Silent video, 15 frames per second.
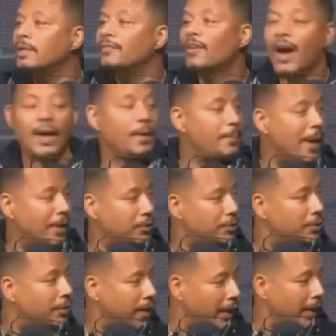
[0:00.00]
Divide it by
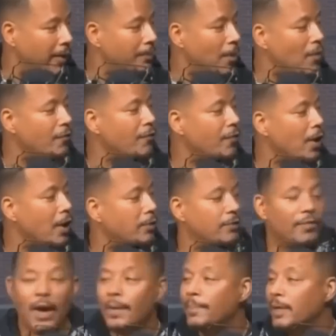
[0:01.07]
two again. Both of y'all.
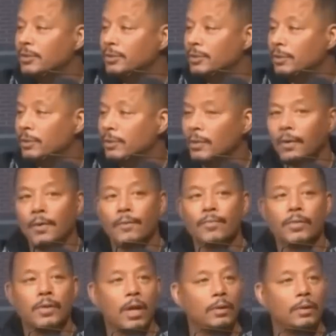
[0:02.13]
Divide, divide by it by two.